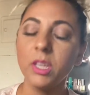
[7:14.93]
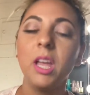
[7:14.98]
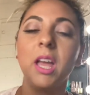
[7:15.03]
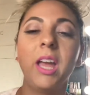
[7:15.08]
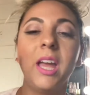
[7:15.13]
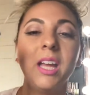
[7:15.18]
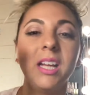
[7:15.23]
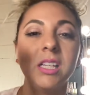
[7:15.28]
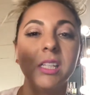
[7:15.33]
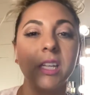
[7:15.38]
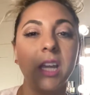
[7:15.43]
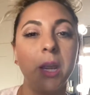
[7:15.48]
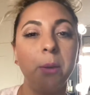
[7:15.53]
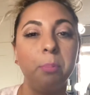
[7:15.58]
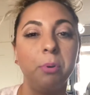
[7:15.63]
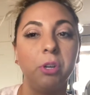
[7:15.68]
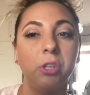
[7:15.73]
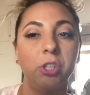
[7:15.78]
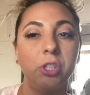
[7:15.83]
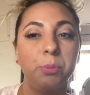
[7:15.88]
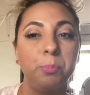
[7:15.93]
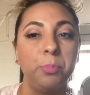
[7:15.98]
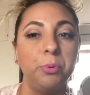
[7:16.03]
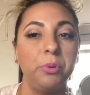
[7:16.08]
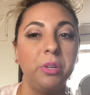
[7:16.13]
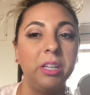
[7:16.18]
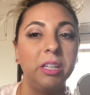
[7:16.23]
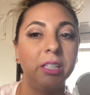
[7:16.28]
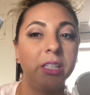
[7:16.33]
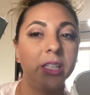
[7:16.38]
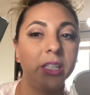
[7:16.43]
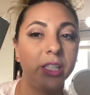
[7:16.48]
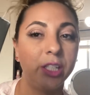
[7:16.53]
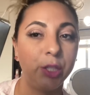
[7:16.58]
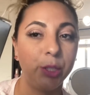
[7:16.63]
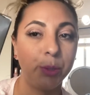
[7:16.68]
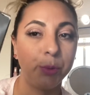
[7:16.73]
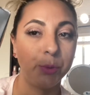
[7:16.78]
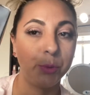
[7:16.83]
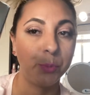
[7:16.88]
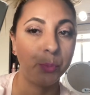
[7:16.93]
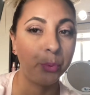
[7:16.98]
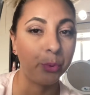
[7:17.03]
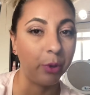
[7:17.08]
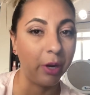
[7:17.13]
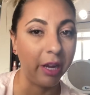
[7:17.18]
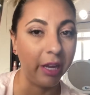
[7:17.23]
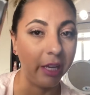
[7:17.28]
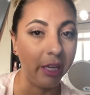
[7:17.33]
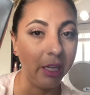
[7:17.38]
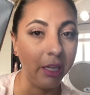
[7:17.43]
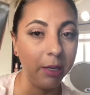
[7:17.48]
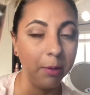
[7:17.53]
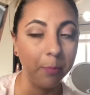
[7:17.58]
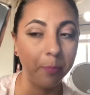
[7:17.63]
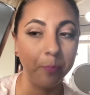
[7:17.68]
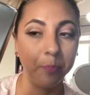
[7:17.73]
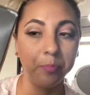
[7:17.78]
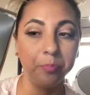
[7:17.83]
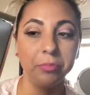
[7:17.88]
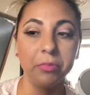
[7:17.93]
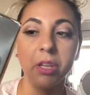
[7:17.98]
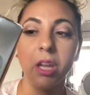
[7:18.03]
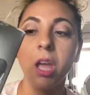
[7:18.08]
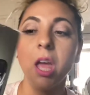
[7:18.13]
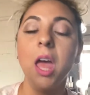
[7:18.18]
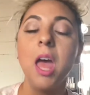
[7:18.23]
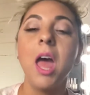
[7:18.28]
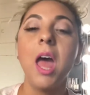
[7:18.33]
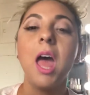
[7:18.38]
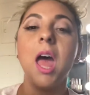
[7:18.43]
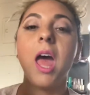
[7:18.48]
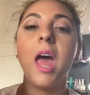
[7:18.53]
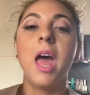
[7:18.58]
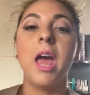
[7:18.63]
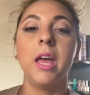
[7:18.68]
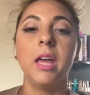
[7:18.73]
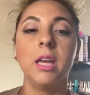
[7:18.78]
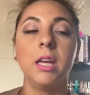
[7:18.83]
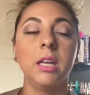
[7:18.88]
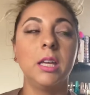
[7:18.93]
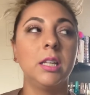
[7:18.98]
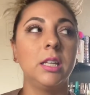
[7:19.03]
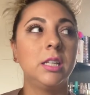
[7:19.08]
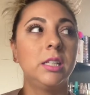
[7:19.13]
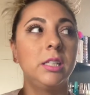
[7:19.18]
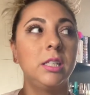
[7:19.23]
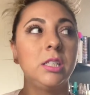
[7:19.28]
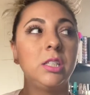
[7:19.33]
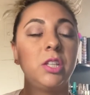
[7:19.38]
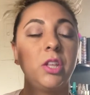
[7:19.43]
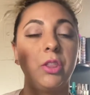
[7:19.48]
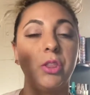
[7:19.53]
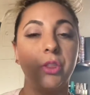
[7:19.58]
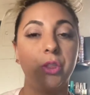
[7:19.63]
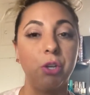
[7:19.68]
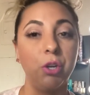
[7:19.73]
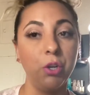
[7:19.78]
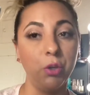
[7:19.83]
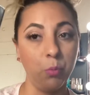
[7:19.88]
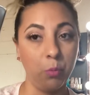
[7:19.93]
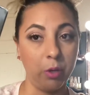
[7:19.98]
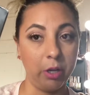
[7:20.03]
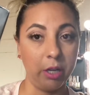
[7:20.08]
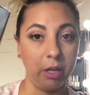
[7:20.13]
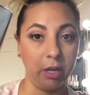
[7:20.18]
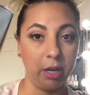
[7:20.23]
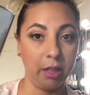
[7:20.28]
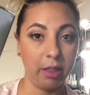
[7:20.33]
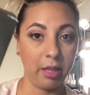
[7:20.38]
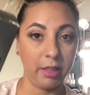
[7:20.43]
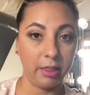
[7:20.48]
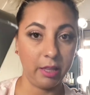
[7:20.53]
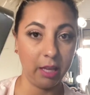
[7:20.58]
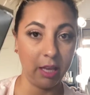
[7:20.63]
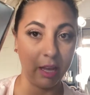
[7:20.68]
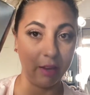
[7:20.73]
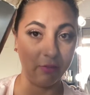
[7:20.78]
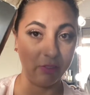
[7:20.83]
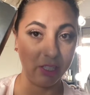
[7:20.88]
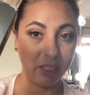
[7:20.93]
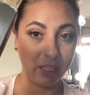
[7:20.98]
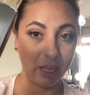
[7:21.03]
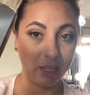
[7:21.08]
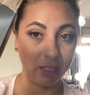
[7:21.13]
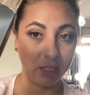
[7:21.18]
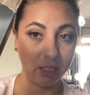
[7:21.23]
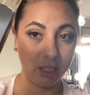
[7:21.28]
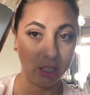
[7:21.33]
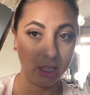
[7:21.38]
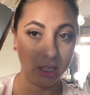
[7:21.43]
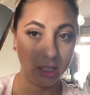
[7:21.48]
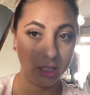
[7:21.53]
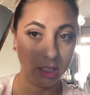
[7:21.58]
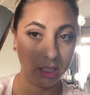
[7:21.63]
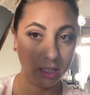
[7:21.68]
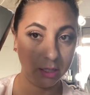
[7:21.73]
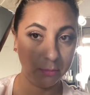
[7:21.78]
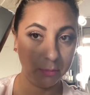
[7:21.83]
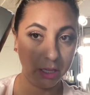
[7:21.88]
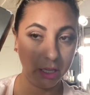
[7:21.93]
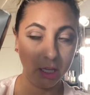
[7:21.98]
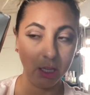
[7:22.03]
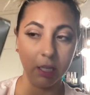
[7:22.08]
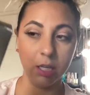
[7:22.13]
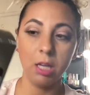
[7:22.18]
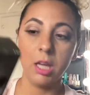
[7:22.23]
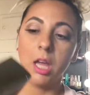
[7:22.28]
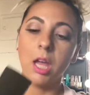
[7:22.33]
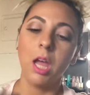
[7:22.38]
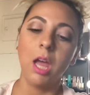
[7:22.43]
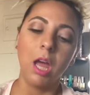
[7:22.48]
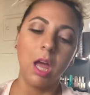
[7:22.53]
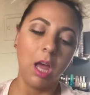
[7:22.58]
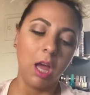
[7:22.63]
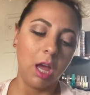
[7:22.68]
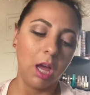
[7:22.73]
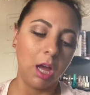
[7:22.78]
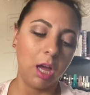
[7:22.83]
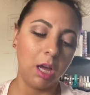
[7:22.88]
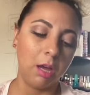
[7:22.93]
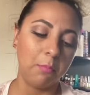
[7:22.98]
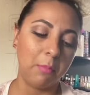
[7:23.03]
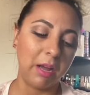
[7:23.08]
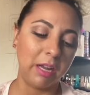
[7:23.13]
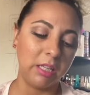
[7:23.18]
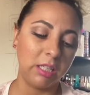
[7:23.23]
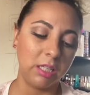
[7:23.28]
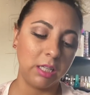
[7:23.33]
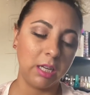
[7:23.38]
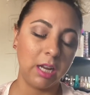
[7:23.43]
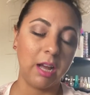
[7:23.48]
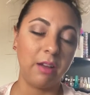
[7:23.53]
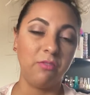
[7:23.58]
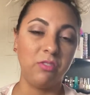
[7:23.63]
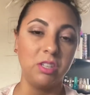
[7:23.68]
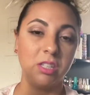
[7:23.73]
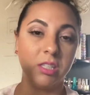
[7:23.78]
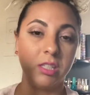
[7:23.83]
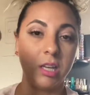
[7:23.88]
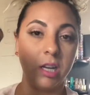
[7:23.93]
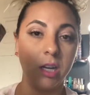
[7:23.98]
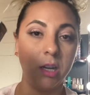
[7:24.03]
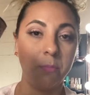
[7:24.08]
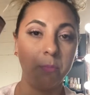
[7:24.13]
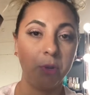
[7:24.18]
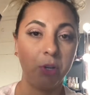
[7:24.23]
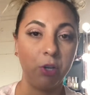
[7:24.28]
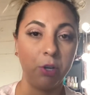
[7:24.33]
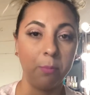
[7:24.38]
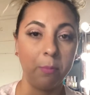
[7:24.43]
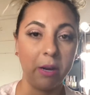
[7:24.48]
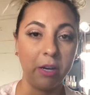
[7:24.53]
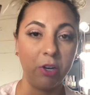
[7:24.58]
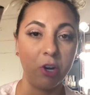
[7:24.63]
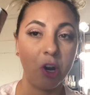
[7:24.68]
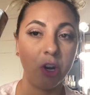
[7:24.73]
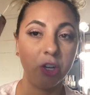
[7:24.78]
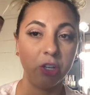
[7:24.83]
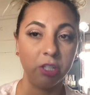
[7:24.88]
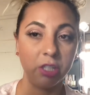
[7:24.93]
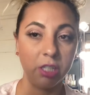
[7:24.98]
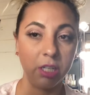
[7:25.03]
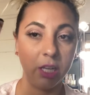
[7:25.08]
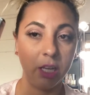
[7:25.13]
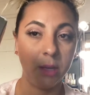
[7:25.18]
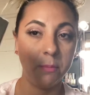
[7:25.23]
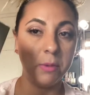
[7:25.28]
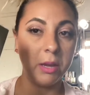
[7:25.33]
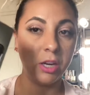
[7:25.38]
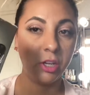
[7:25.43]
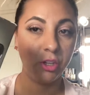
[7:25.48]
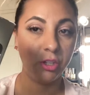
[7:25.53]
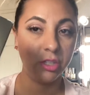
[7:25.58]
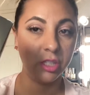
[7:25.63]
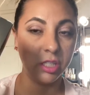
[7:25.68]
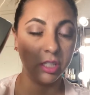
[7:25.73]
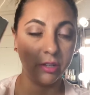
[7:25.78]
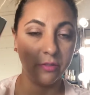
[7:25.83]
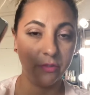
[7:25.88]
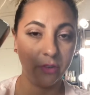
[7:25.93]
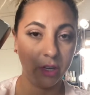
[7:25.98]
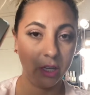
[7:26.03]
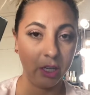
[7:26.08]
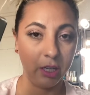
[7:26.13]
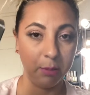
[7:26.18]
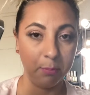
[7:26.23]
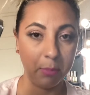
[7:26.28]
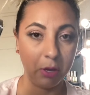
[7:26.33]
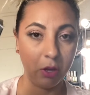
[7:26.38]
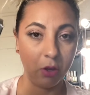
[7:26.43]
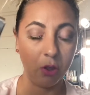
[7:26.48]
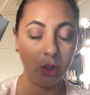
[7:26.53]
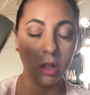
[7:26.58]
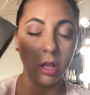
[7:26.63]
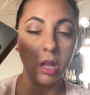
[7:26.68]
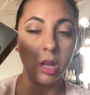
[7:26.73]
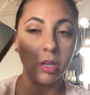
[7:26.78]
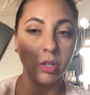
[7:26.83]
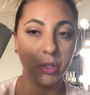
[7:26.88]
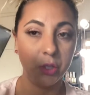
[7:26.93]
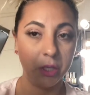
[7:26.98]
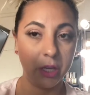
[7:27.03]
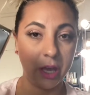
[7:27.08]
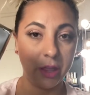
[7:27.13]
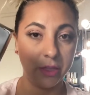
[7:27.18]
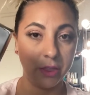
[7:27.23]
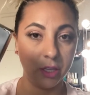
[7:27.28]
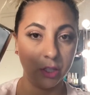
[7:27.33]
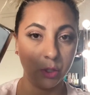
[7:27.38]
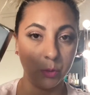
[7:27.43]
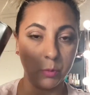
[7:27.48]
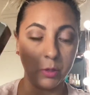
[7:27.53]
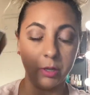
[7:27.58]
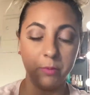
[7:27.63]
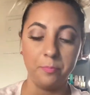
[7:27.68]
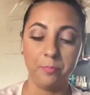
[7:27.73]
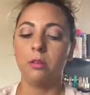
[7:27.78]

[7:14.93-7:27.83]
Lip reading: antiperspirant spray. And this is the third one that they have sent to me. I did have to sign up under my daughter's name and use a different email to get this one